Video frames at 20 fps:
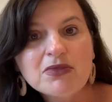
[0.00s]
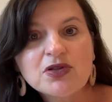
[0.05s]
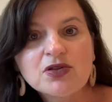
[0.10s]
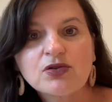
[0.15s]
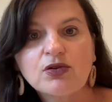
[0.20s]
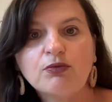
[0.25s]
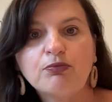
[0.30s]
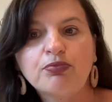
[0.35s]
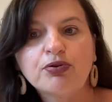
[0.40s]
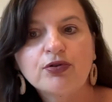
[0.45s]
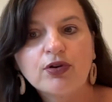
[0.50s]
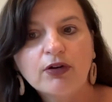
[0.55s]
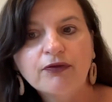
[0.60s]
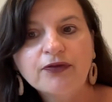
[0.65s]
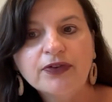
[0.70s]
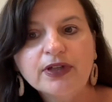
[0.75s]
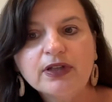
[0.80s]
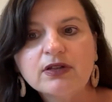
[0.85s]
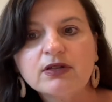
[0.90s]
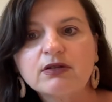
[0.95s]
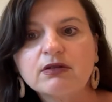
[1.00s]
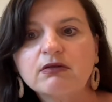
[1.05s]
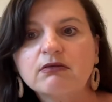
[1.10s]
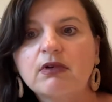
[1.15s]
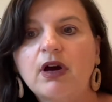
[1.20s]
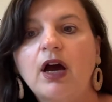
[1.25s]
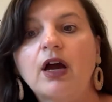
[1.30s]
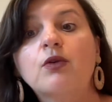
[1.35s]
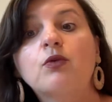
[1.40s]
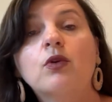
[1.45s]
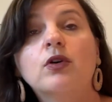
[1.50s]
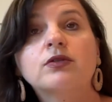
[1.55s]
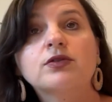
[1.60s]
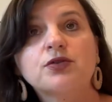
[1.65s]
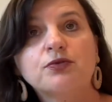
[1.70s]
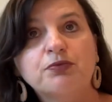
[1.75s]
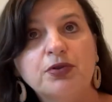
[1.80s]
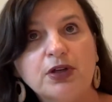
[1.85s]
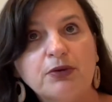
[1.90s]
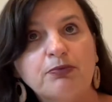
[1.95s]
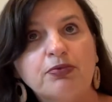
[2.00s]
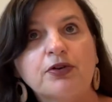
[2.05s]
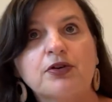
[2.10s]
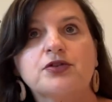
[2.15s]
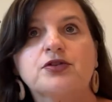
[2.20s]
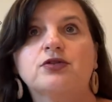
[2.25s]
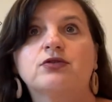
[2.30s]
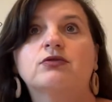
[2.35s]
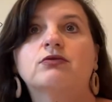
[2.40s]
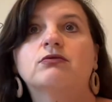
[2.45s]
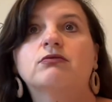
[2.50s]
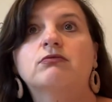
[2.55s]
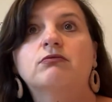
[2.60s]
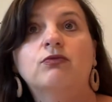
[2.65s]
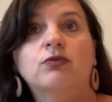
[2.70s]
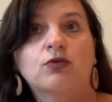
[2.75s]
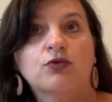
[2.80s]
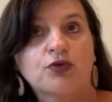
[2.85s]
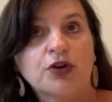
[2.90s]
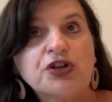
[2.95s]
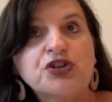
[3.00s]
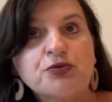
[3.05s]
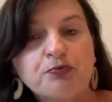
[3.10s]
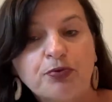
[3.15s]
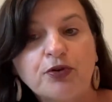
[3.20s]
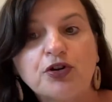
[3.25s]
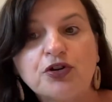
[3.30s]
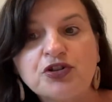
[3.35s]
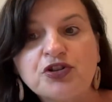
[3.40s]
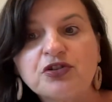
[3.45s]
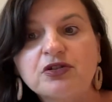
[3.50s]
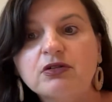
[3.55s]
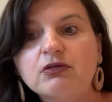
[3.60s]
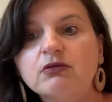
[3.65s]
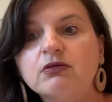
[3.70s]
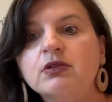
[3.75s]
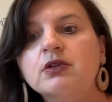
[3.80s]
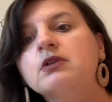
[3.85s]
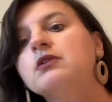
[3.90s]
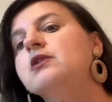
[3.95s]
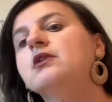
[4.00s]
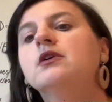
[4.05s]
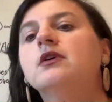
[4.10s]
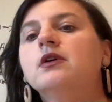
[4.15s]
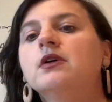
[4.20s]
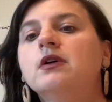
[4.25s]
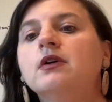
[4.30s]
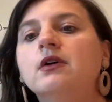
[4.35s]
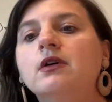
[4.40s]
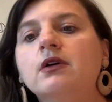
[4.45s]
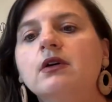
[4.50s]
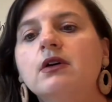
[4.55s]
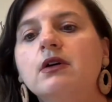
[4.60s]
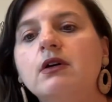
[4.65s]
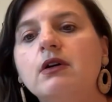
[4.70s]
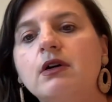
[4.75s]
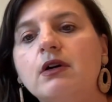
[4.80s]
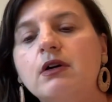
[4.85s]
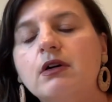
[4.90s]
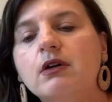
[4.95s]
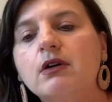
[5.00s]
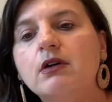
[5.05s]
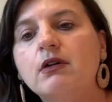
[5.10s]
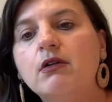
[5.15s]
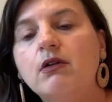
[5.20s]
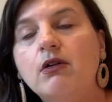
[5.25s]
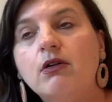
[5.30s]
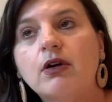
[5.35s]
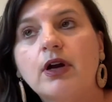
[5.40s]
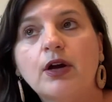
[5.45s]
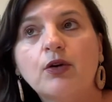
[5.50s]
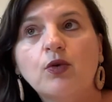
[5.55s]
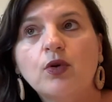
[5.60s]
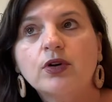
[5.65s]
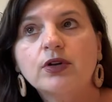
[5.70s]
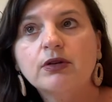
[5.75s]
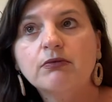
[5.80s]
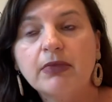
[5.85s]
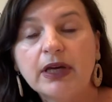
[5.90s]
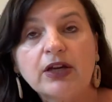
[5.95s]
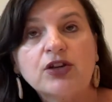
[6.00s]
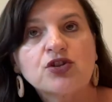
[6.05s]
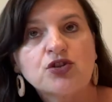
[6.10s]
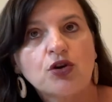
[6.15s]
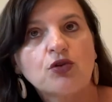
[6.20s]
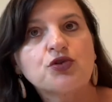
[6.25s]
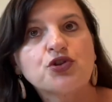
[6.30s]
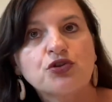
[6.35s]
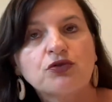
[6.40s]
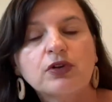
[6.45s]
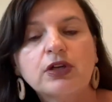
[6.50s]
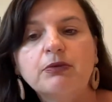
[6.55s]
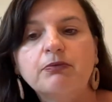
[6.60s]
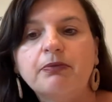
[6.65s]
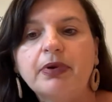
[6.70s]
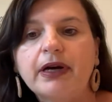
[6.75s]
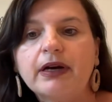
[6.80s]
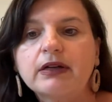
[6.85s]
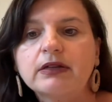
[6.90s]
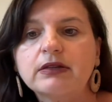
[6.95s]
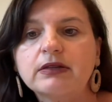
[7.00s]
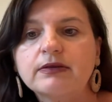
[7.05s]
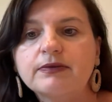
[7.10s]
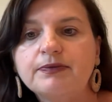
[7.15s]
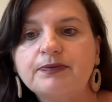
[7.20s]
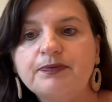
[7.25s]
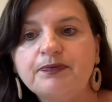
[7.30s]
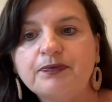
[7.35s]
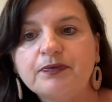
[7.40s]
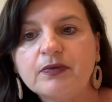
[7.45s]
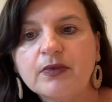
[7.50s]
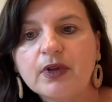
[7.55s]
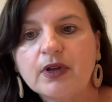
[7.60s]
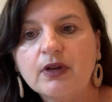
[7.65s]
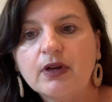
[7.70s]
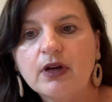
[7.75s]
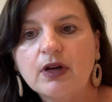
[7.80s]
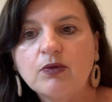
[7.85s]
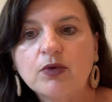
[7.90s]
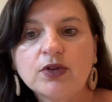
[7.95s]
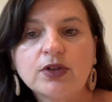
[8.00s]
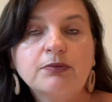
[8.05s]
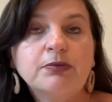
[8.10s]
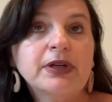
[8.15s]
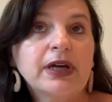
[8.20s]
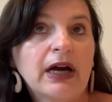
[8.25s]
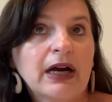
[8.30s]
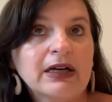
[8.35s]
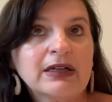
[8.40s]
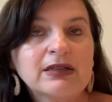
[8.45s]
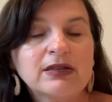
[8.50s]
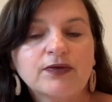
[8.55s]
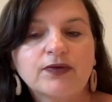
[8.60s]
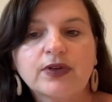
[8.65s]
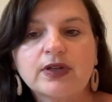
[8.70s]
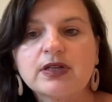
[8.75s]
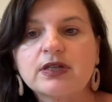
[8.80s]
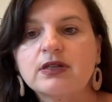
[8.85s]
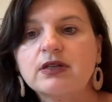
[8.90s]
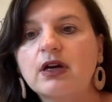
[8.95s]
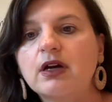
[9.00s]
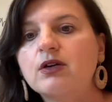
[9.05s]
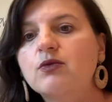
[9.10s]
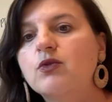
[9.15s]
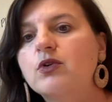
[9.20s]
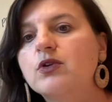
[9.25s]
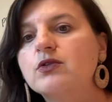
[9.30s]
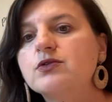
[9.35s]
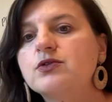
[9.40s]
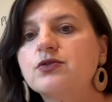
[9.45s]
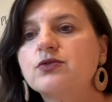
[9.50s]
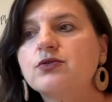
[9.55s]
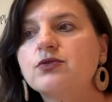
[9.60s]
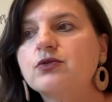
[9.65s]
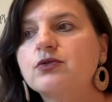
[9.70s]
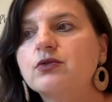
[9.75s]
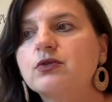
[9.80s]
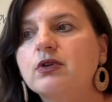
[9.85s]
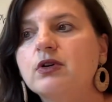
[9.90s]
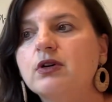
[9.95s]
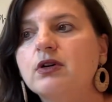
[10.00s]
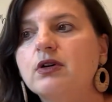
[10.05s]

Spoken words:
so profit. I want to be a rich person, or I want to make social impact. I want to be activist. I want to